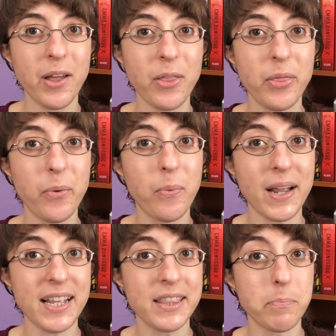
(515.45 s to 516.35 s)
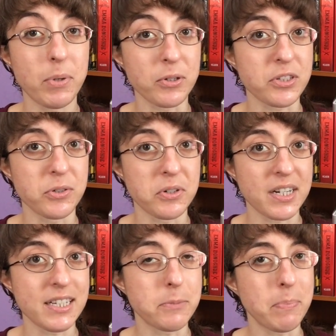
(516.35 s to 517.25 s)
the way the bookstore
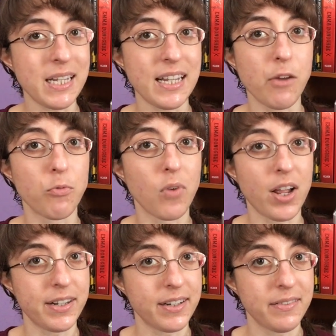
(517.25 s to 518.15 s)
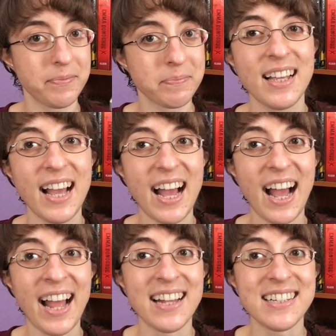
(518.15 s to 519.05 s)
is being run.
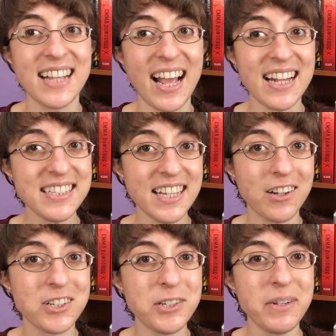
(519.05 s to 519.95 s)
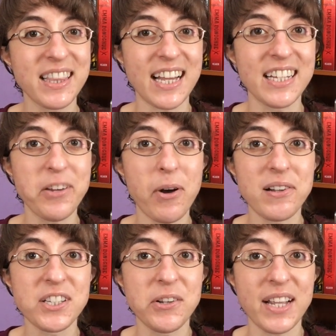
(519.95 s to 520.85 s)
And as they are doing that, you
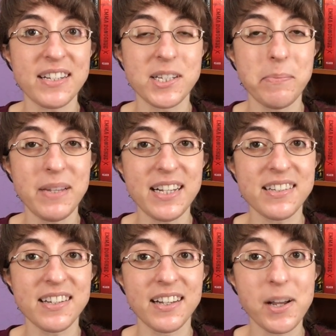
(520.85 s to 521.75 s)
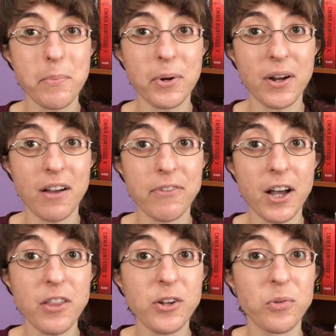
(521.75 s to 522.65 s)
also get to meet a number of
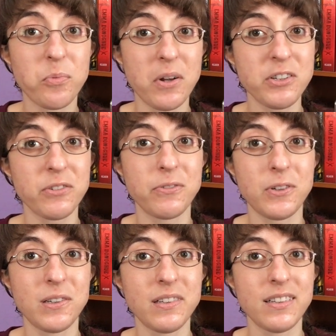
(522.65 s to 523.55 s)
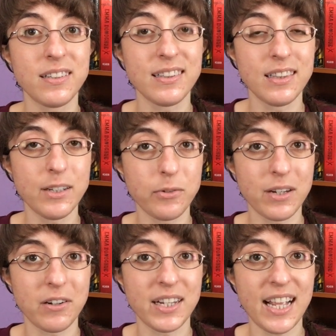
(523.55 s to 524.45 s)
other wonderful
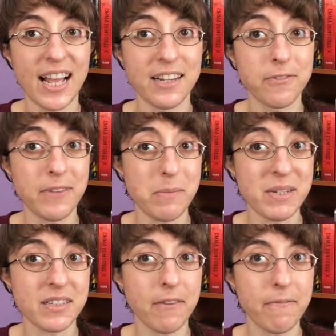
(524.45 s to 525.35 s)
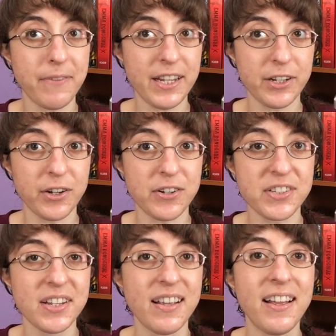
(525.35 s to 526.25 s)
literary and famous
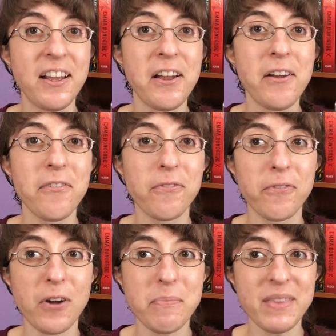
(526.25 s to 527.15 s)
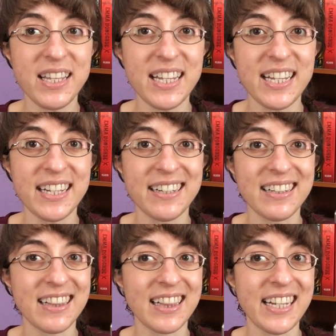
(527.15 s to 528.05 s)
figures from the
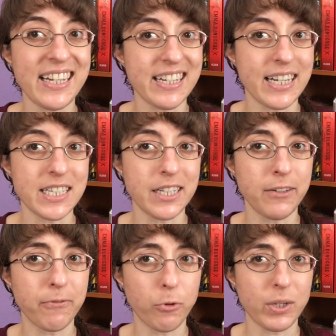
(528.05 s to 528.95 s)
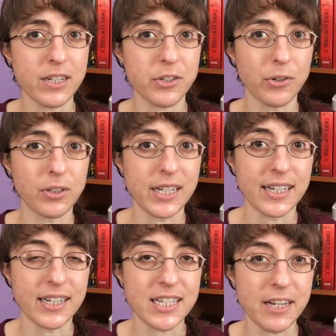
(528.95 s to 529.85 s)
late 1940s, early
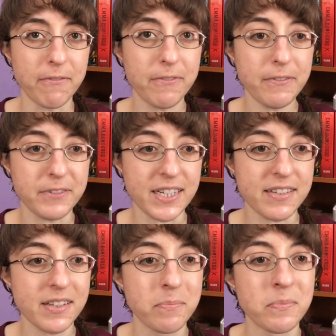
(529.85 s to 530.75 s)
1950s,